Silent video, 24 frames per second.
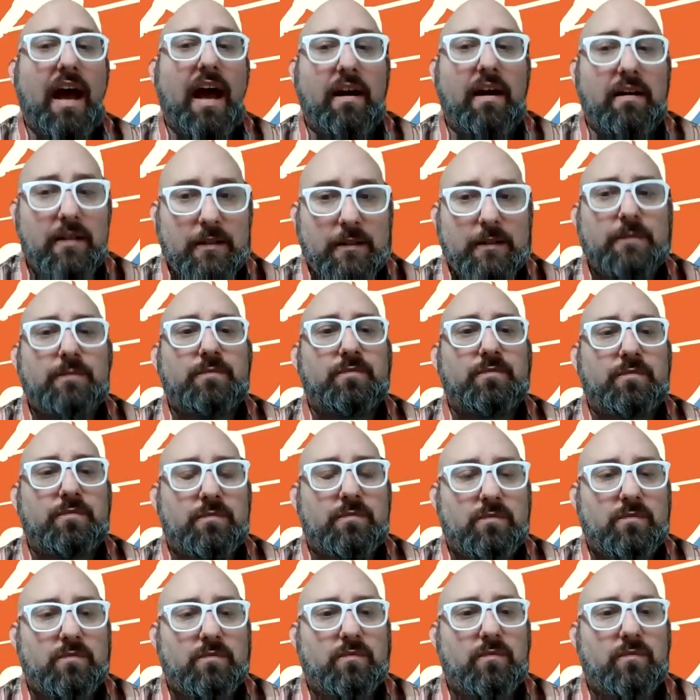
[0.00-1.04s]
solid
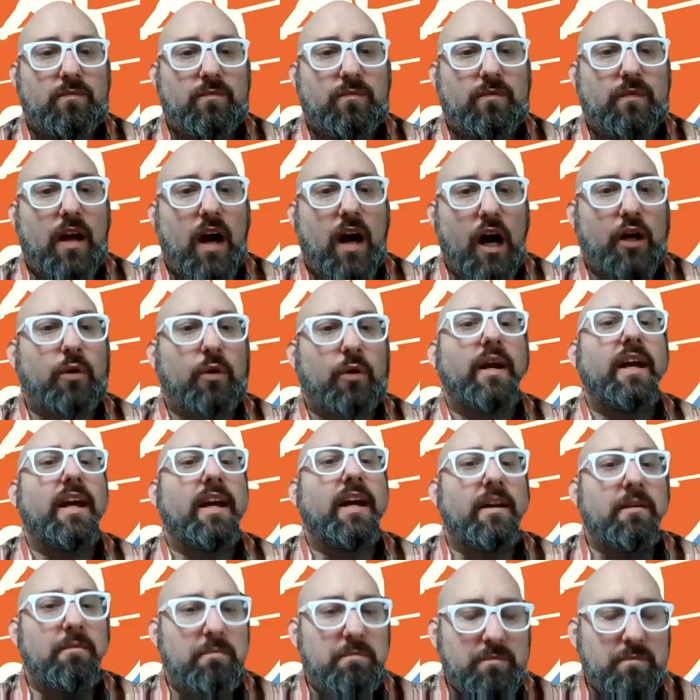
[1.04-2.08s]
wrestling. And that's what they
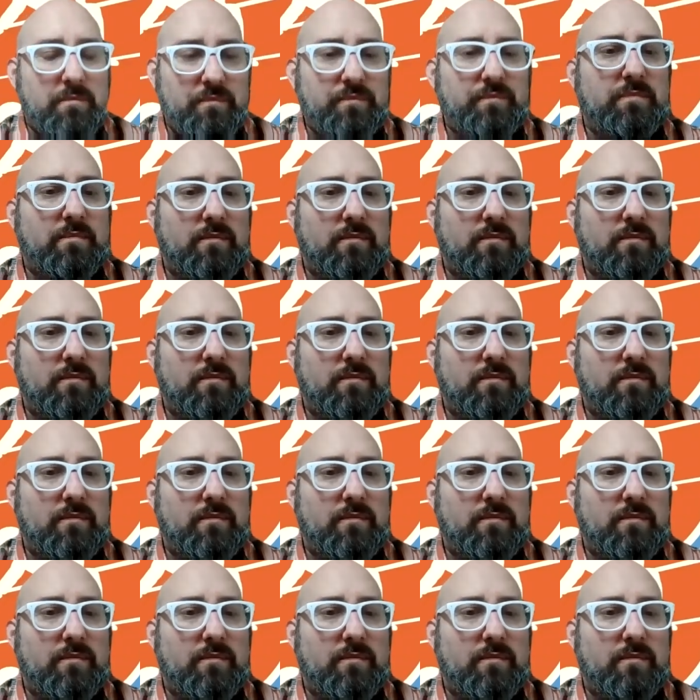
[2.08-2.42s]
need to even